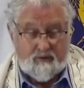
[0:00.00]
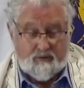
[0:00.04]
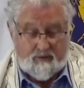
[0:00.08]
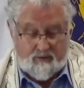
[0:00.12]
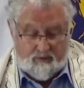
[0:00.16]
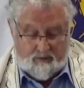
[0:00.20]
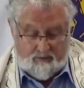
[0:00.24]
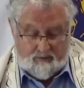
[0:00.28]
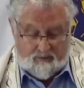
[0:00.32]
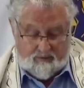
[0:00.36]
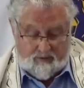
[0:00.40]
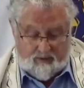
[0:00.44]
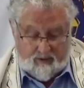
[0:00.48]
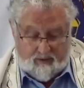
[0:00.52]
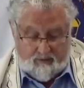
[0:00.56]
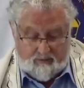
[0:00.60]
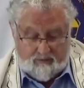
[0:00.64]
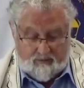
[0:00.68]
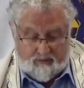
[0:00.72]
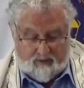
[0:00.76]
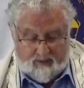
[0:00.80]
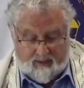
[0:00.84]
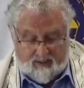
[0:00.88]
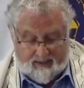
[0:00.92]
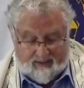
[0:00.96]
who's
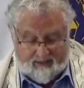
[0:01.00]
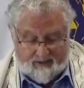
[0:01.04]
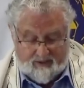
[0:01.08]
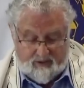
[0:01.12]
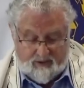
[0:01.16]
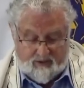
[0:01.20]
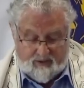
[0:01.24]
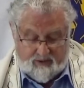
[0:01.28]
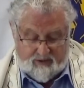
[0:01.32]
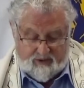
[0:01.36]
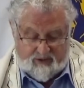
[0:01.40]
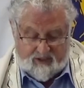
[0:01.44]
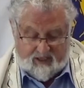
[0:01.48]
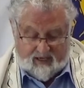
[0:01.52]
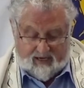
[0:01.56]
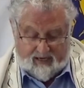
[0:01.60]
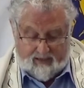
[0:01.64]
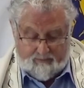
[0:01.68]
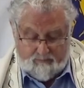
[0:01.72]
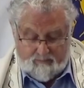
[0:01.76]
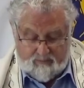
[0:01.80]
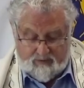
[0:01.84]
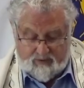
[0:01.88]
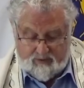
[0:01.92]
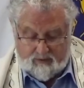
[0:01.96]
known in English as
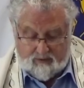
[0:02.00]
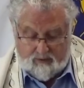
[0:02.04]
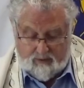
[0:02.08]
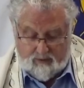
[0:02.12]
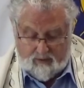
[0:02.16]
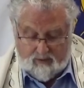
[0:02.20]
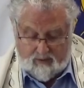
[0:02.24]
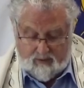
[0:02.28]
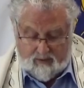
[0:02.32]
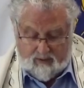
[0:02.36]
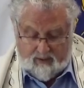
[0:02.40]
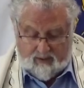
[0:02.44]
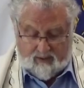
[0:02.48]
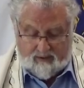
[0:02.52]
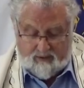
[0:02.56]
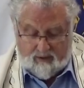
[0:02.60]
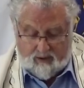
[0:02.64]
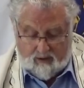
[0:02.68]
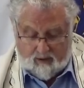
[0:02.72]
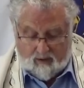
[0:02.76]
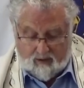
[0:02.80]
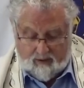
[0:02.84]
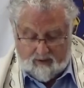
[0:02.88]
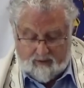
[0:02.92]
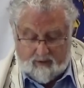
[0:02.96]
James, and
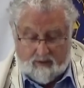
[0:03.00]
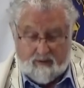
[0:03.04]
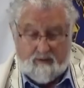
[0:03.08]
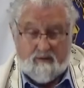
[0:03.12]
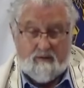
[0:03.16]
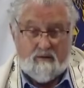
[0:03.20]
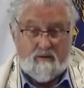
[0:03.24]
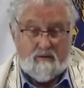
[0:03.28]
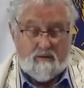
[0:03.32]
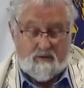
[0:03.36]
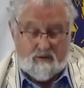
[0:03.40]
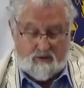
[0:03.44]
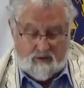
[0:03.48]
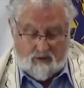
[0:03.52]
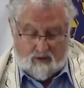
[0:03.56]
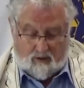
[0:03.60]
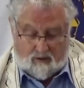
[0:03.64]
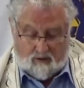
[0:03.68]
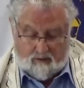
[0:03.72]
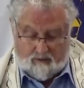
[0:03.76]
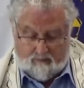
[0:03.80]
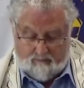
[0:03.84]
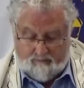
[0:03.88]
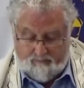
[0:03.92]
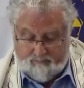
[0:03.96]
Yochanan,
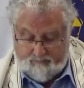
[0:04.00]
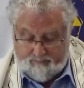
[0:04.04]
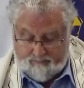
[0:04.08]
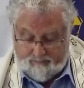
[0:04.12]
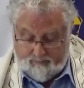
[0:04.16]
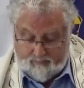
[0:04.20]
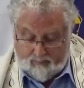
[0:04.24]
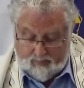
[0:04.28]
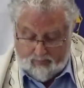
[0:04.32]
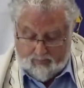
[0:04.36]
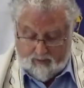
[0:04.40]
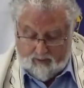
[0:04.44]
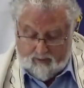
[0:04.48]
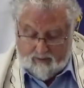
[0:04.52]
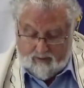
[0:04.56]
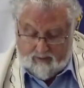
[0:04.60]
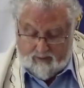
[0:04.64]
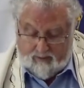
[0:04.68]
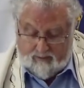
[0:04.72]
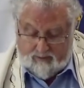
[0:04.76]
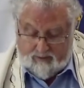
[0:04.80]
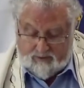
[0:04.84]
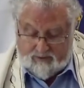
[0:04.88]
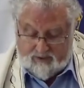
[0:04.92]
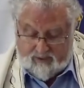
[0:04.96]
John,
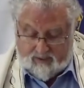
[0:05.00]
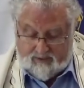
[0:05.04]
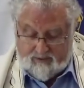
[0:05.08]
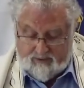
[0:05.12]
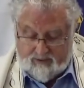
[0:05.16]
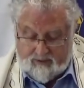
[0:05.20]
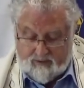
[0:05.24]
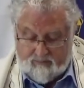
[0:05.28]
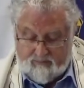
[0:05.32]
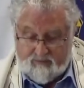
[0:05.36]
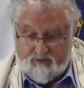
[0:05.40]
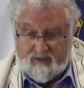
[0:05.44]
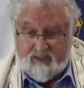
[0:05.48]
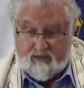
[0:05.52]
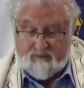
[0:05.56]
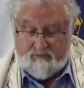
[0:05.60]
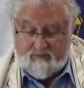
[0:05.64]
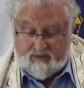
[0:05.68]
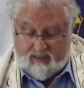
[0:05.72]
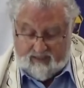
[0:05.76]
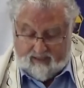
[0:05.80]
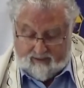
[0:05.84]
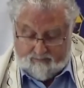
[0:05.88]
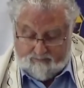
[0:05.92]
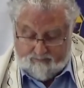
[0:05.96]
the sons of
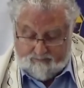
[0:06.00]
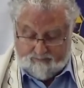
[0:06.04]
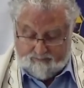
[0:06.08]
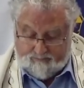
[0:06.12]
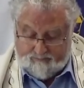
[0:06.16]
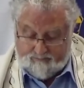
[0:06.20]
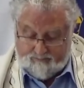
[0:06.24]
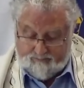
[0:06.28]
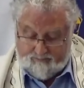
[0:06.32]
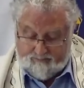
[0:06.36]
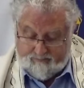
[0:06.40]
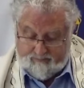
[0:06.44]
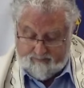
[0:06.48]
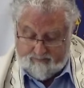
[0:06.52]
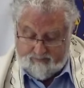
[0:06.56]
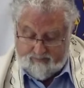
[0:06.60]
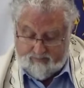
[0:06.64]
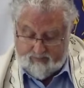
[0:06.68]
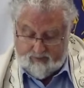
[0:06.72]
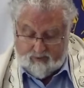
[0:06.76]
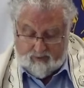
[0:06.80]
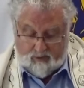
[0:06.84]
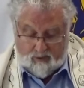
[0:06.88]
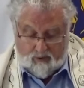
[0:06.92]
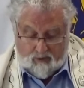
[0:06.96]
Zebedee,
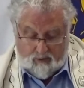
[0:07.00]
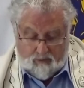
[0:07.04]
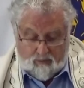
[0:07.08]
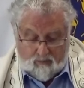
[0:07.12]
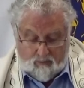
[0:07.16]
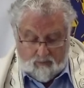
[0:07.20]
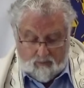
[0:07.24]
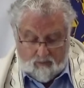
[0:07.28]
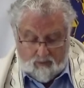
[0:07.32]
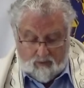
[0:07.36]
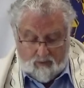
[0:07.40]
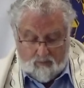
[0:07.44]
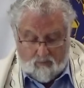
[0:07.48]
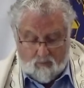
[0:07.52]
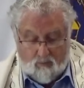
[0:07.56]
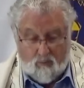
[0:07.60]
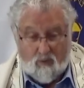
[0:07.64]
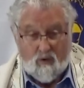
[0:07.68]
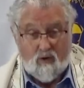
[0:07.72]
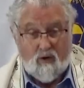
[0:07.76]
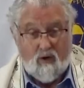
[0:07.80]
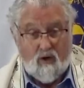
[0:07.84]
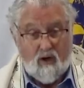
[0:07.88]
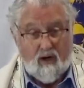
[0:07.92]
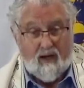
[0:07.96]
who
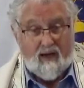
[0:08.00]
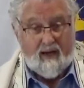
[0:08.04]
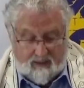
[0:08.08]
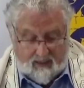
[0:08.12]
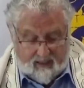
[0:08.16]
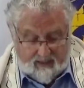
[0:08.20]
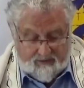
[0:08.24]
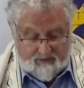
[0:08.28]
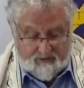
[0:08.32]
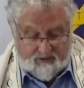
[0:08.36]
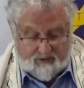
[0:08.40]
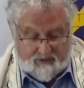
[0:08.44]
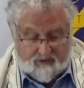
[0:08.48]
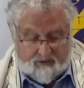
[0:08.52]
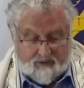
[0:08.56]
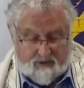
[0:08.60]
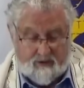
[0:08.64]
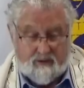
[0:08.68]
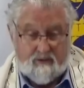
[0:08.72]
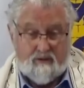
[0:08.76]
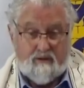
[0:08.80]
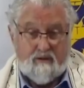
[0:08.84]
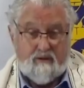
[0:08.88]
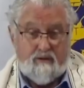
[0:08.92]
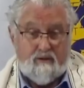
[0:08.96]
were cousins
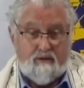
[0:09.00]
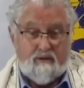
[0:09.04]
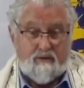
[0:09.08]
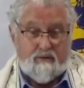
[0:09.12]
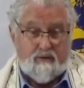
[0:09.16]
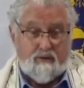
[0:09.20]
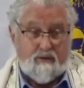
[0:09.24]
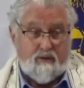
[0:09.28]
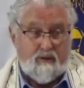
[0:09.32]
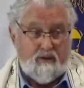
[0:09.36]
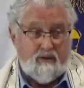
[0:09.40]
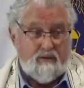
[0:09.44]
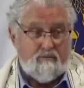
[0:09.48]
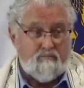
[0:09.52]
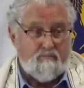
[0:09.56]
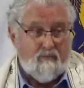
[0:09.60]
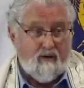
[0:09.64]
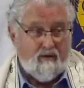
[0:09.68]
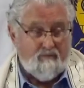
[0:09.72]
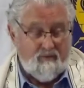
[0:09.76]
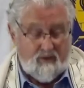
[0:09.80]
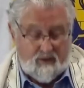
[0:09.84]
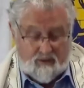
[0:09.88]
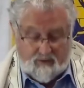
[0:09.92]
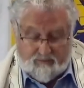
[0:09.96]
through his
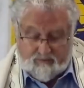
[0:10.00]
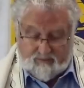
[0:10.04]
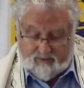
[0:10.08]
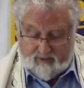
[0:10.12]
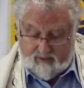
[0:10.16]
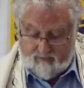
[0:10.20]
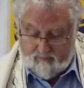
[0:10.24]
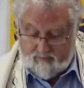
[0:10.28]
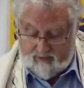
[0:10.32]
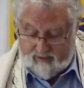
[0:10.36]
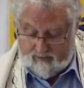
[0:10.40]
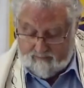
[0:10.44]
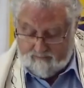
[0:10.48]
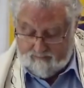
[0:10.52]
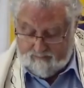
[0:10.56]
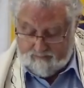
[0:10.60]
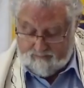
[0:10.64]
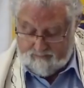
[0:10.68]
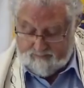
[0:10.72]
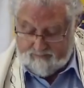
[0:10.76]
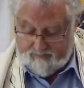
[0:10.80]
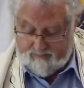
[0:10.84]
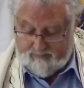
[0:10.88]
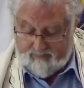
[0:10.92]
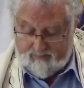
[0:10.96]
mother's family.
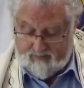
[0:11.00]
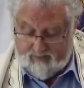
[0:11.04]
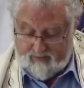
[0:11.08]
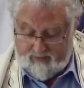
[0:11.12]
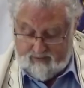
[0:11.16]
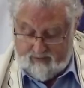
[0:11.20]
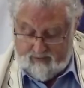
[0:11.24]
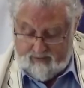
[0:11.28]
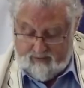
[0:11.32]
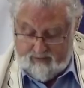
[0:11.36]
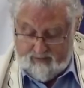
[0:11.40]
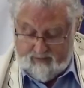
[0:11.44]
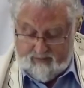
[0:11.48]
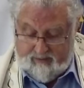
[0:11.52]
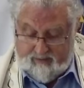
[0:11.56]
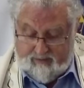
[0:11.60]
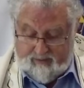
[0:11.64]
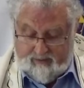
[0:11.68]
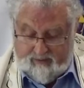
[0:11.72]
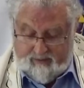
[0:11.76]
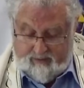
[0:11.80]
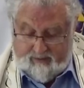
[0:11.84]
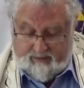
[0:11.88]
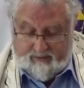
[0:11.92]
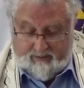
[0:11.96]

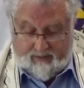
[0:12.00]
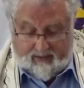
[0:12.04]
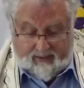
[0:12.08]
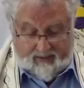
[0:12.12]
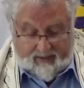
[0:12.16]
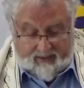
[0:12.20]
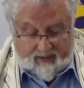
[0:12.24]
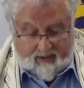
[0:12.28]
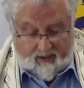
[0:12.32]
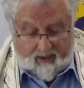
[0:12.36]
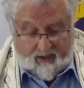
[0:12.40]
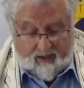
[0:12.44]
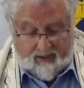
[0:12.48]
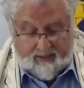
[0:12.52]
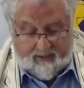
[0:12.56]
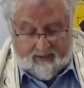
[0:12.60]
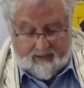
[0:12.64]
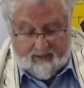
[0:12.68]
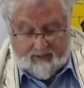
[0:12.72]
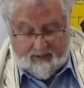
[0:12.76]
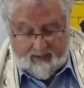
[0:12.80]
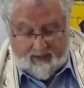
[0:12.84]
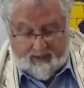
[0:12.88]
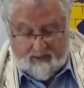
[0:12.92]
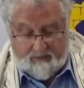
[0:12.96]
They,
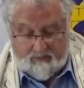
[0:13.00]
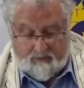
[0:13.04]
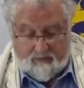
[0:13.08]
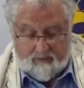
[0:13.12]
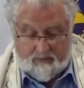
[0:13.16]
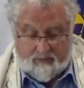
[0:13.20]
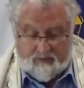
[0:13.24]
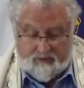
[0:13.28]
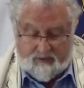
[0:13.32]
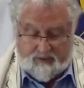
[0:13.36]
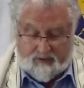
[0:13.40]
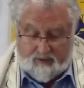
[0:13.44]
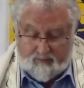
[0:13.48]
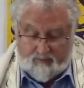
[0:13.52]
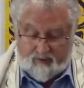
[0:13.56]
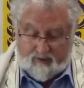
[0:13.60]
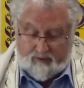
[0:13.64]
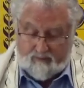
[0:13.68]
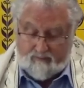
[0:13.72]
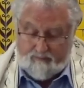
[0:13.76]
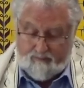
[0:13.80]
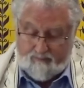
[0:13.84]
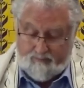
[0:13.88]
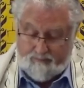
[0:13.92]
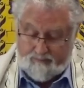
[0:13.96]
like Andrew and
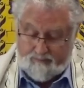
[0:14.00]
Simeon,